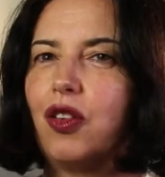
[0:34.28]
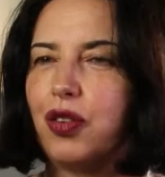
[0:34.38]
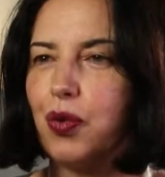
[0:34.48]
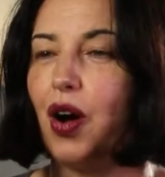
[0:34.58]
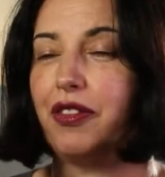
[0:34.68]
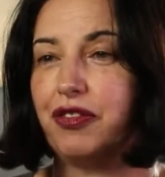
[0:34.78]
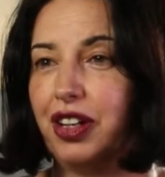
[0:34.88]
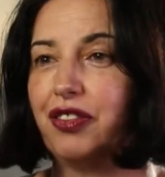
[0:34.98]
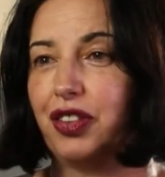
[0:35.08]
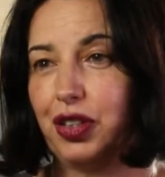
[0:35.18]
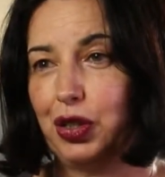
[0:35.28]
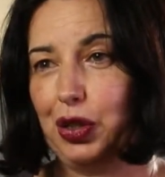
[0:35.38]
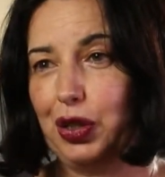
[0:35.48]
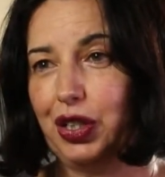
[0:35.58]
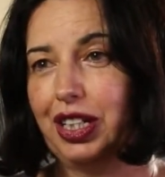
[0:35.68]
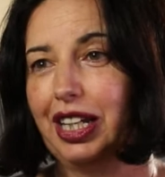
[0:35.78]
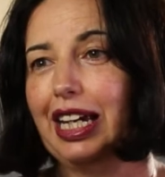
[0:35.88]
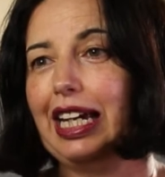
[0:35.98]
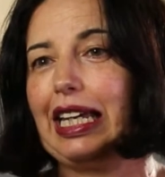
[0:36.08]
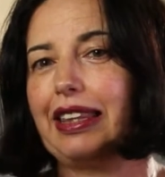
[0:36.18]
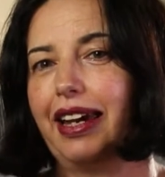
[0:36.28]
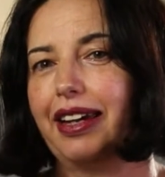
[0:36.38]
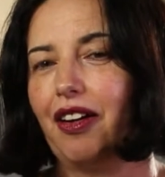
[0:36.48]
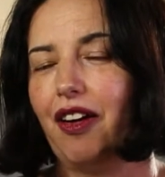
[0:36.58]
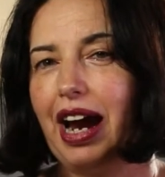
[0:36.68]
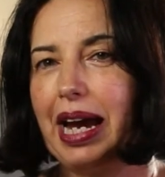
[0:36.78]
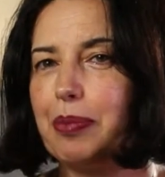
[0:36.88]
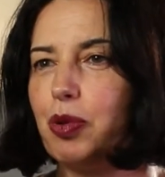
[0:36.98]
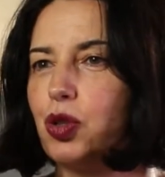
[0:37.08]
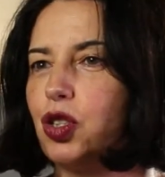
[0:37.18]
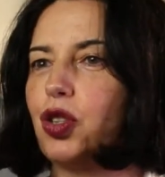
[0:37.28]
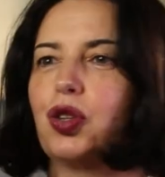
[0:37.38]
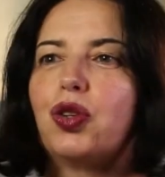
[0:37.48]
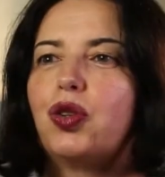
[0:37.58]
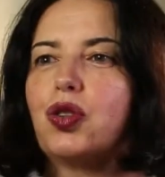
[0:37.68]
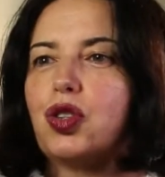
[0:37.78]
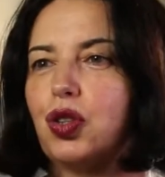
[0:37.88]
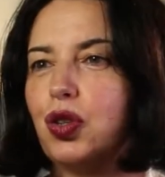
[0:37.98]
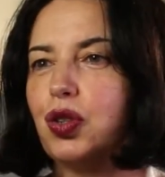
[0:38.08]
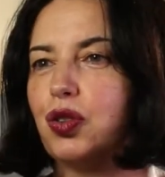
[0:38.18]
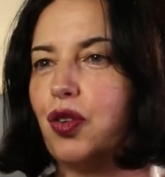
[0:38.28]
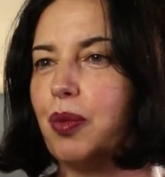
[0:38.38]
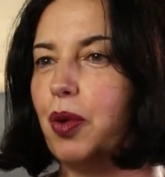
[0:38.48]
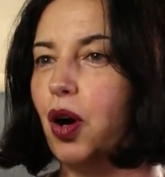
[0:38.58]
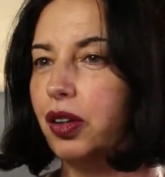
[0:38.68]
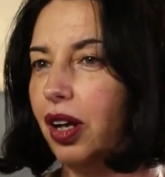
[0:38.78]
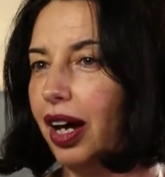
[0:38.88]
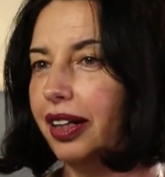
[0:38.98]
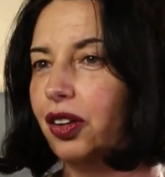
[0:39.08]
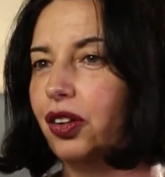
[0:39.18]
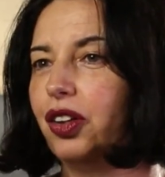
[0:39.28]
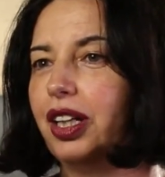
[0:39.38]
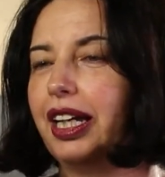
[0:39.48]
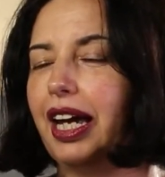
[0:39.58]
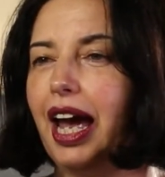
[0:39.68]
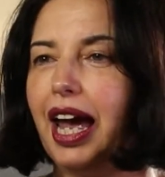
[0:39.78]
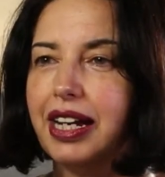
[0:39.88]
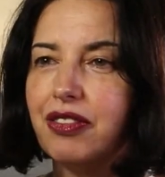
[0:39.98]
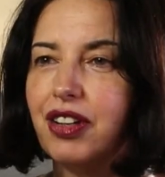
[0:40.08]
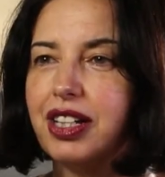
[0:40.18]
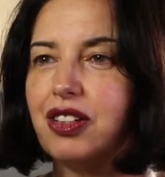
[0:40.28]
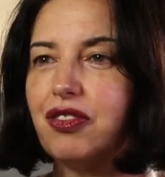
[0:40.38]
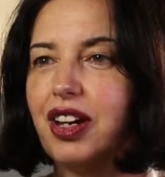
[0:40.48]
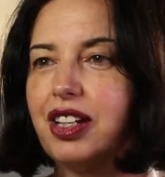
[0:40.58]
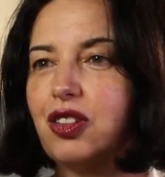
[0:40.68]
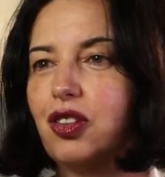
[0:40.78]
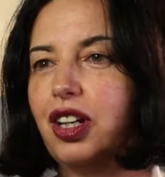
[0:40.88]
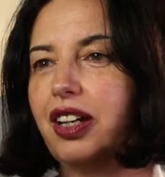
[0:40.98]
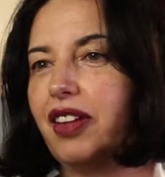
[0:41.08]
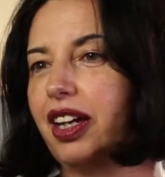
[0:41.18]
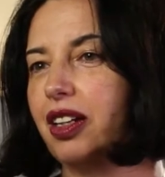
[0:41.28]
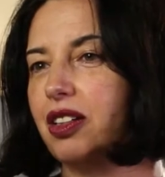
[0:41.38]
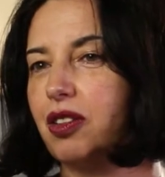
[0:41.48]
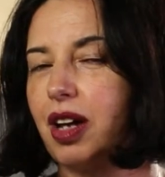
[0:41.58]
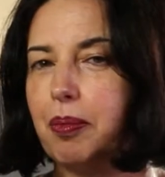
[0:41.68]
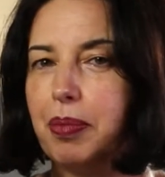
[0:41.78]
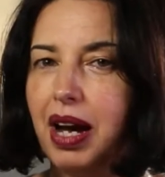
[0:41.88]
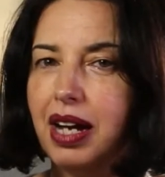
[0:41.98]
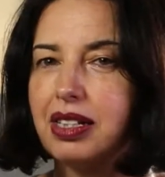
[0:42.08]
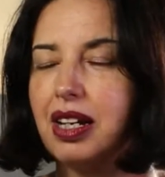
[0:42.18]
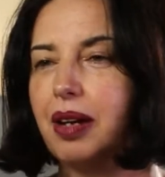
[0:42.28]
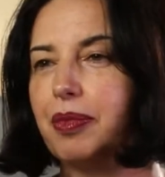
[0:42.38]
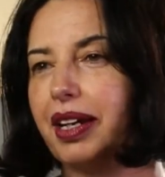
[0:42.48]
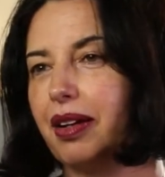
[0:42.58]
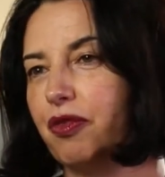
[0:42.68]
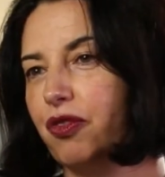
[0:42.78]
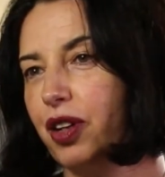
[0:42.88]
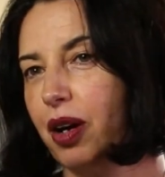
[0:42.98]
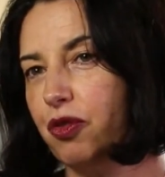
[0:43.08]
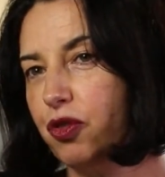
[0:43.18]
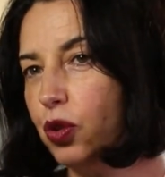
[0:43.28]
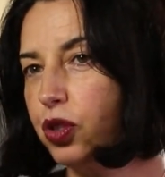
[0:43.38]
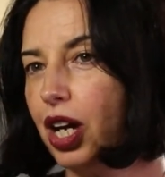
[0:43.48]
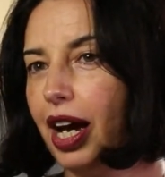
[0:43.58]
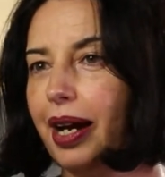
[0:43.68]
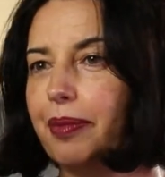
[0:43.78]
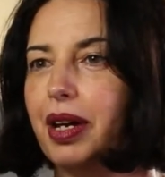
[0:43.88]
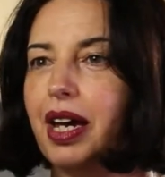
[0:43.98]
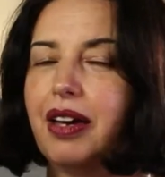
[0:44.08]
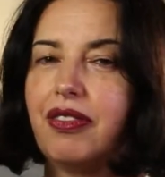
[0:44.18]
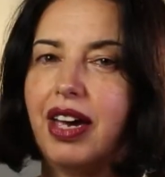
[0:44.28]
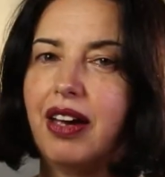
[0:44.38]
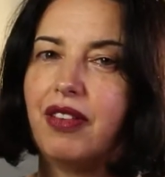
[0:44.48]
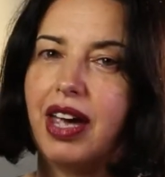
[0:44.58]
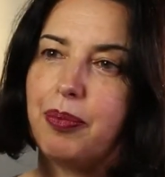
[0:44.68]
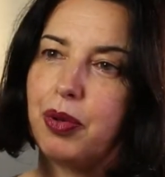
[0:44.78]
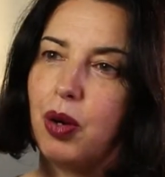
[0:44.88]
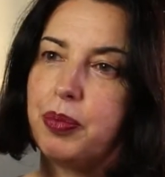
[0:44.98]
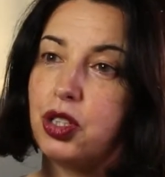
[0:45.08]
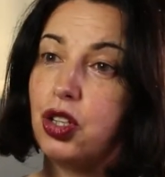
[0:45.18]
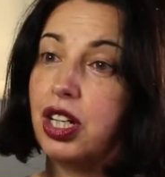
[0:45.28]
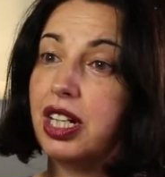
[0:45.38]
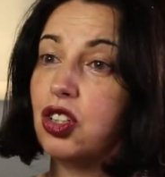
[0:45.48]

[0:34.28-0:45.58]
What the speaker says: got the right fit for the student. They are able to choose from online learning and face-to-face learning. They can come part-time, they can come full-time. They have ample opportunity